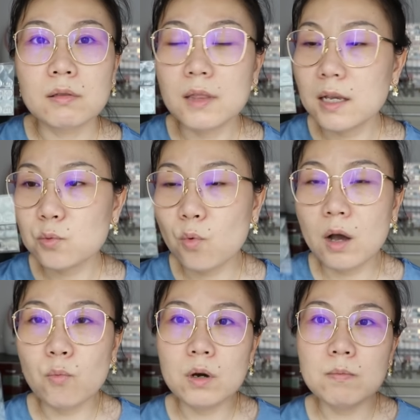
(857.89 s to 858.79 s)
This
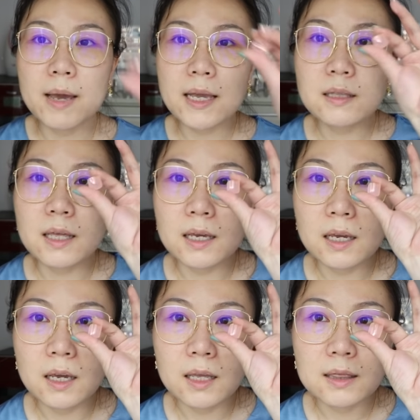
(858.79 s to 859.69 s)
one will make the
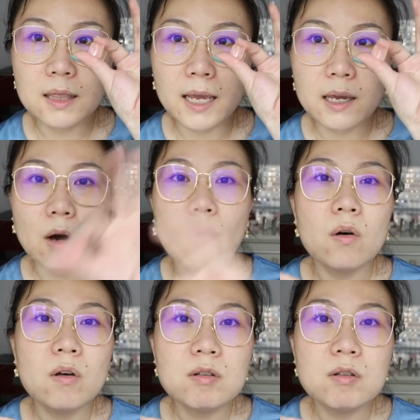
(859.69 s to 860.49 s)
nail